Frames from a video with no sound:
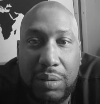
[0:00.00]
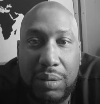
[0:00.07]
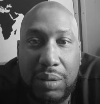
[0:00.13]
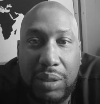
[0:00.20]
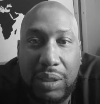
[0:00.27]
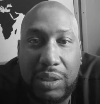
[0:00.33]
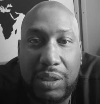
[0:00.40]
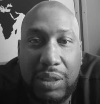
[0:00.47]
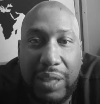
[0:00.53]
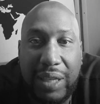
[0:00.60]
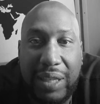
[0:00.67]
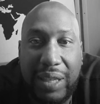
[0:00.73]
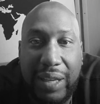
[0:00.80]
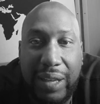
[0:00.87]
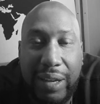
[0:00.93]
Lush
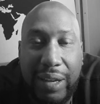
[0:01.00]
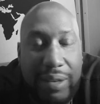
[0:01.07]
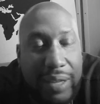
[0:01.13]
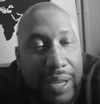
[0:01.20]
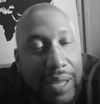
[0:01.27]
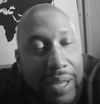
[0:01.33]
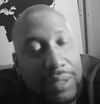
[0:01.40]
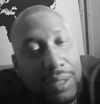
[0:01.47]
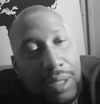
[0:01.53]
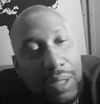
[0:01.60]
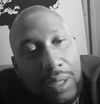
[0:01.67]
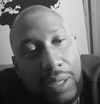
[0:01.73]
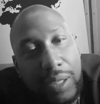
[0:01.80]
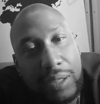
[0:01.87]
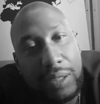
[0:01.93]
Lady hairnets. The
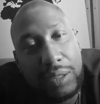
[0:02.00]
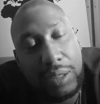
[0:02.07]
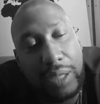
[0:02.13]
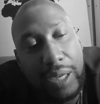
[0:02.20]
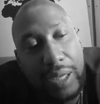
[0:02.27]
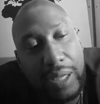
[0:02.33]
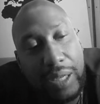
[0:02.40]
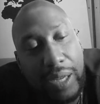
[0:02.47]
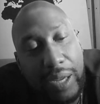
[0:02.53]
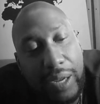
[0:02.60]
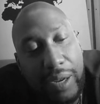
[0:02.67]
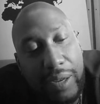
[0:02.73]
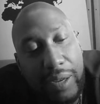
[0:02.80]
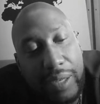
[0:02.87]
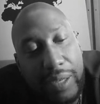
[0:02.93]
Lush Lady
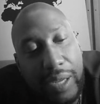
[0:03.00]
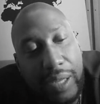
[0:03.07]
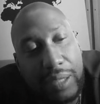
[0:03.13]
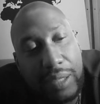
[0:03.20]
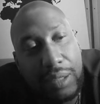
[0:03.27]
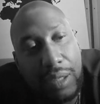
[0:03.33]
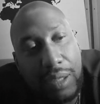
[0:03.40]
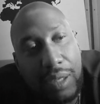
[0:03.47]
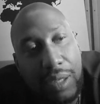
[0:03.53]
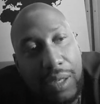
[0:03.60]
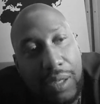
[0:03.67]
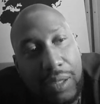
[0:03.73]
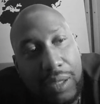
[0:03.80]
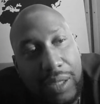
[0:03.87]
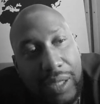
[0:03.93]
hairnets. Yes. Oh
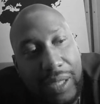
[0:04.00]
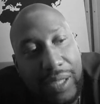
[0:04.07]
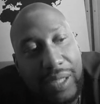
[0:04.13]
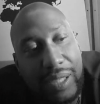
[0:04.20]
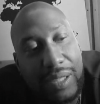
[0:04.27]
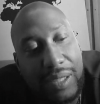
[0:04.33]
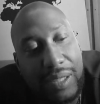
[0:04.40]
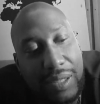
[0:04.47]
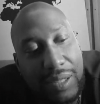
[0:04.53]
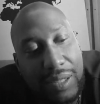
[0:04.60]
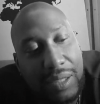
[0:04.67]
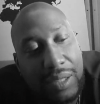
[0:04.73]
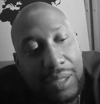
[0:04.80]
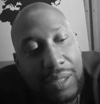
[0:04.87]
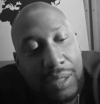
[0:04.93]

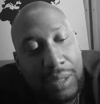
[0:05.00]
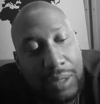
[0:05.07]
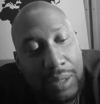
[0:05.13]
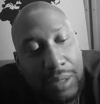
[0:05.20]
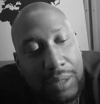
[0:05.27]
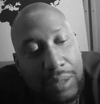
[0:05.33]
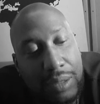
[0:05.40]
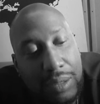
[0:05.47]
yeah.